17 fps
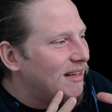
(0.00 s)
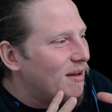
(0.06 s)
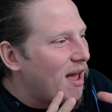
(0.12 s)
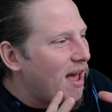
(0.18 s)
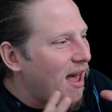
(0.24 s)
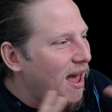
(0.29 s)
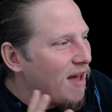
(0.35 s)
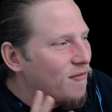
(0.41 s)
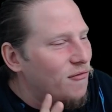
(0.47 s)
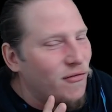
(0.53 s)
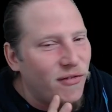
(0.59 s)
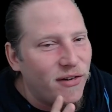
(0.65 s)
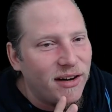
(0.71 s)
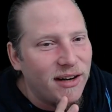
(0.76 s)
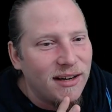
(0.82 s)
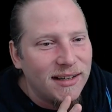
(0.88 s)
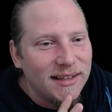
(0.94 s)

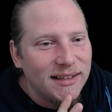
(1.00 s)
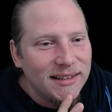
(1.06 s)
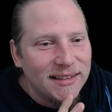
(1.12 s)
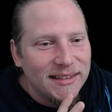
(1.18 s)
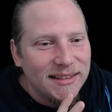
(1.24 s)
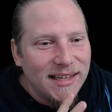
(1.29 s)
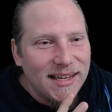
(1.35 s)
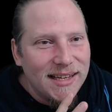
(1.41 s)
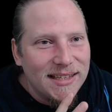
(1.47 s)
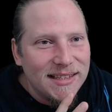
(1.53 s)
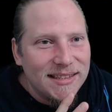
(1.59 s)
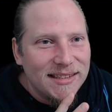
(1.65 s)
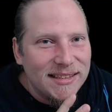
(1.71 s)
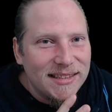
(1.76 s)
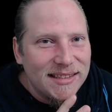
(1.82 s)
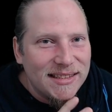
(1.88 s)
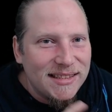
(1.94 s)
every
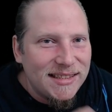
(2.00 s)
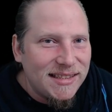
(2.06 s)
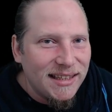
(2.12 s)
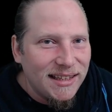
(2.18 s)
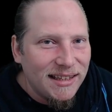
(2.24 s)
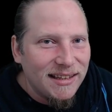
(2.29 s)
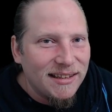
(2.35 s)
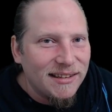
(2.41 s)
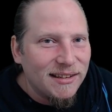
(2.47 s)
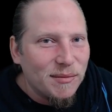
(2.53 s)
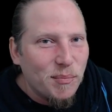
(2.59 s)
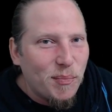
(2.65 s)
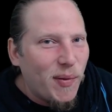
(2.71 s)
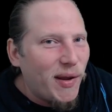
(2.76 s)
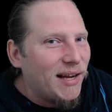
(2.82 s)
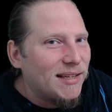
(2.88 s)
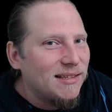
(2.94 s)
single
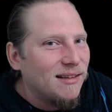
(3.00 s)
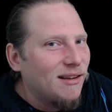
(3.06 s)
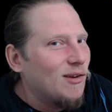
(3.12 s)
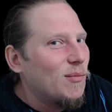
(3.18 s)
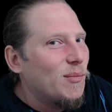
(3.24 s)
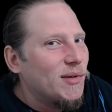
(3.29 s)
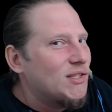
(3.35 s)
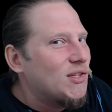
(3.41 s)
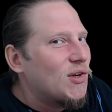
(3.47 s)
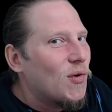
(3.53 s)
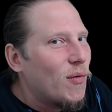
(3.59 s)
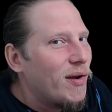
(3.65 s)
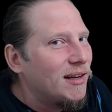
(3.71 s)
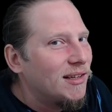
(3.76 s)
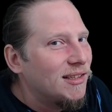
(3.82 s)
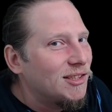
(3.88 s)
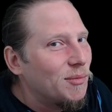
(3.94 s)
pixel on my
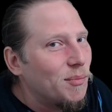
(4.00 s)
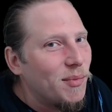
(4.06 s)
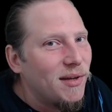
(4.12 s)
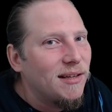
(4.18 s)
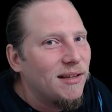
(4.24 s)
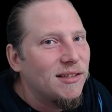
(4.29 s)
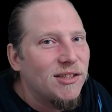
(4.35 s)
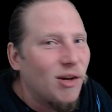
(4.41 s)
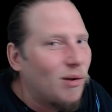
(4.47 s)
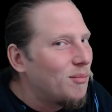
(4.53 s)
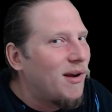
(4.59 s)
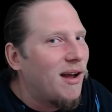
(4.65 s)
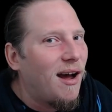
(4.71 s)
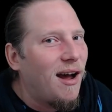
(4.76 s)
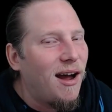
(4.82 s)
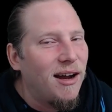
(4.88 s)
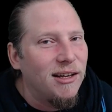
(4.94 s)
screen to be some
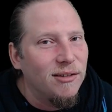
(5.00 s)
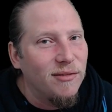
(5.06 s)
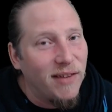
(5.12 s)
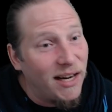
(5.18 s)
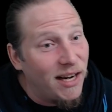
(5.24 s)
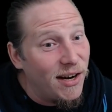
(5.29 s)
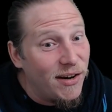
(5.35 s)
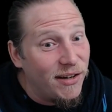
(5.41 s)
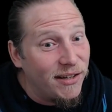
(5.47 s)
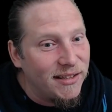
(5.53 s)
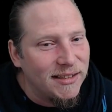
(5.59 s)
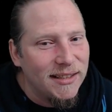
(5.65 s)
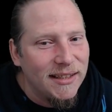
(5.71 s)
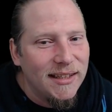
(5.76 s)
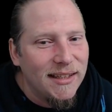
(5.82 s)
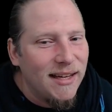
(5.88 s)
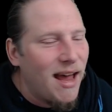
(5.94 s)
kind of alert,
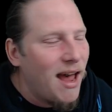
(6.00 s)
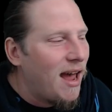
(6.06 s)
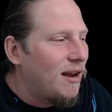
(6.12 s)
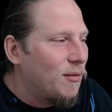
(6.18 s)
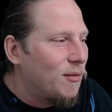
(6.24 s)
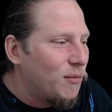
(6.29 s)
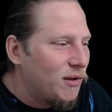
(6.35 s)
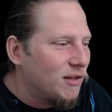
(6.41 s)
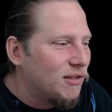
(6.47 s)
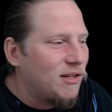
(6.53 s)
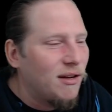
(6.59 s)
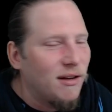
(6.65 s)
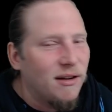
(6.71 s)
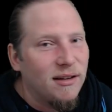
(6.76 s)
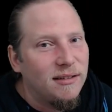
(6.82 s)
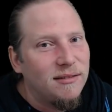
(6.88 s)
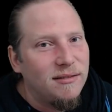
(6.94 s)
and we're just
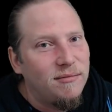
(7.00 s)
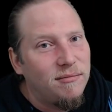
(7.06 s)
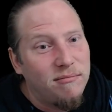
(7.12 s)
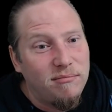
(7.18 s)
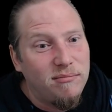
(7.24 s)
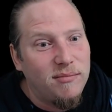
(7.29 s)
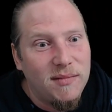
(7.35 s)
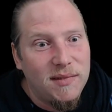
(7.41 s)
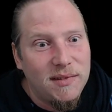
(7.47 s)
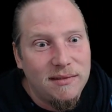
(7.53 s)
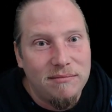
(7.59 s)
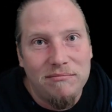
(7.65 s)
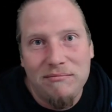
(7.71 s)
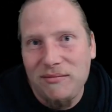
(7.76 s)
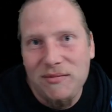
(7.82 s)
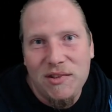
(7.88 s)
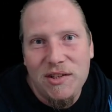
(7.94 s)
gonna
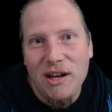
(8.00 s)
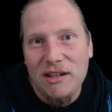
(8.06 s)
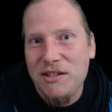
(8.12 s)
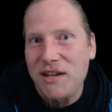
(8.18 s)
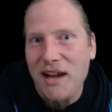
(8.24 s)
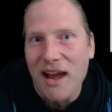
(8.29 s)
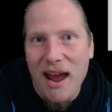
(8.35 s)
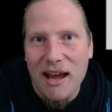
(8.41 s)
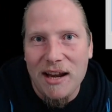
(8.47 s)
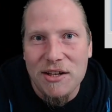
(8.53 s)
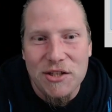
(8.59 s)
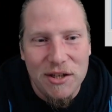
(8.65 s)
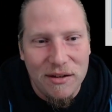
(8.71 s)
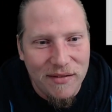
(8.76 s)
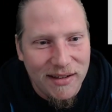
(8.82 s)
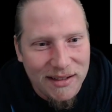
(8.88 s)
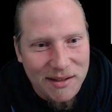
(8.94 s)
touch the edge of
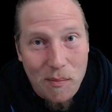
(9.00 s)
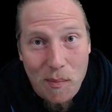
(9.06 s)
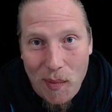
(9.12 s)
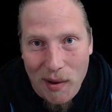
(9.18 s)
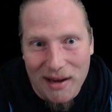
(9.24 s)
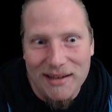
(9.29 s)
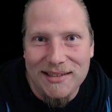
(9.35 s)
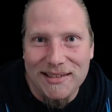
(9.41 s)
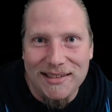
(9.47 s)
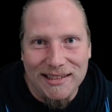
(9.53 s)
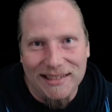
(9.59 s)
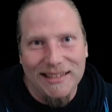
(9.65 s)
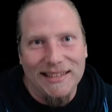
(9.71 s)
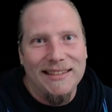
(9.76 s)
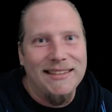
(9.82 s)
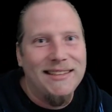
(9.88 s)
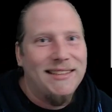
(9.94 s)
it
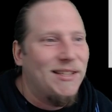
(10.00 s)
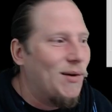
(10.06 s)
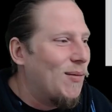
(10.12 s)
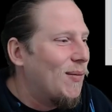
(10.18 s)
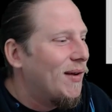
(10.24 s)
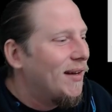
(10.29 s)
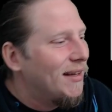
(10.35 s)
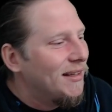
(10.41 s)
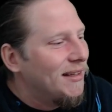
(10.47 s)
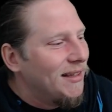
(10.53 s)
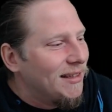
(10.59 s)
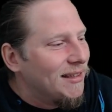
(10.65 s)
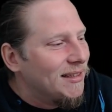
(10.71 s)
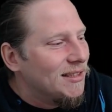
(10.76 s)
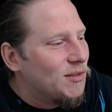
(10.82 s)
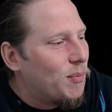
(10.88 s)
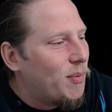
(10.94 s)
basically. So
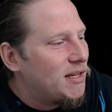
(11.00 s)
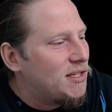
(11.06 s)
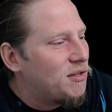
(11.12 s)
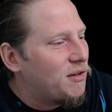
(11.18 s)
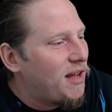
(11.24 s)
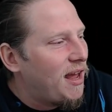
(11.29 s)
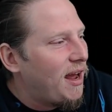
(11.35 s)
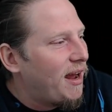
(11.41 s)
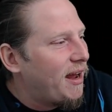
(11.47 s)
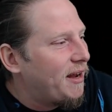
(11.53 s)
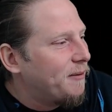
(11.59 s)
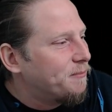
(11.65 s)
press OK.